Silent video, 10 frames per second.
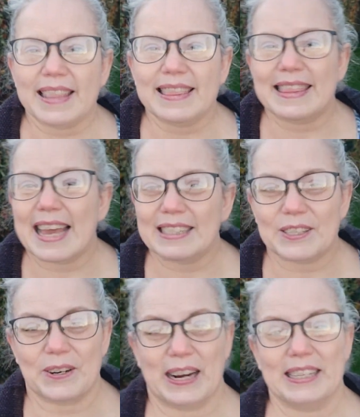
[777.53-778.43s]
That's
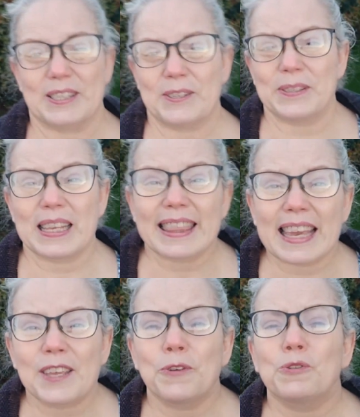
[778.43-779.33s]
great, Susie.
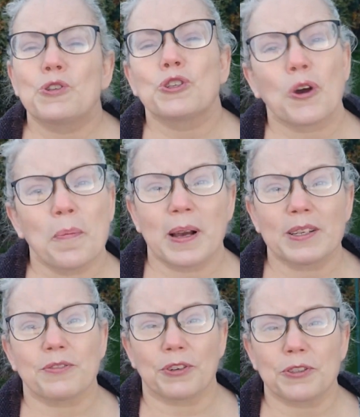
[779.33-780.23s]
Thank you so
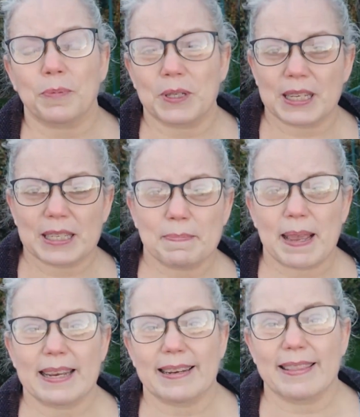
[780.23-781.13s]
much for
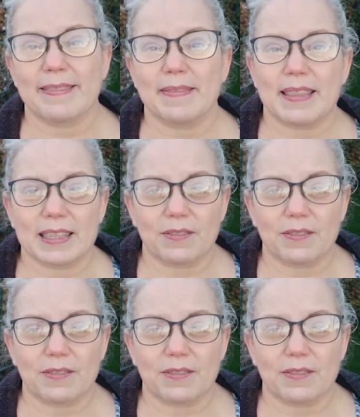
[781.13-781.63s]
participating in this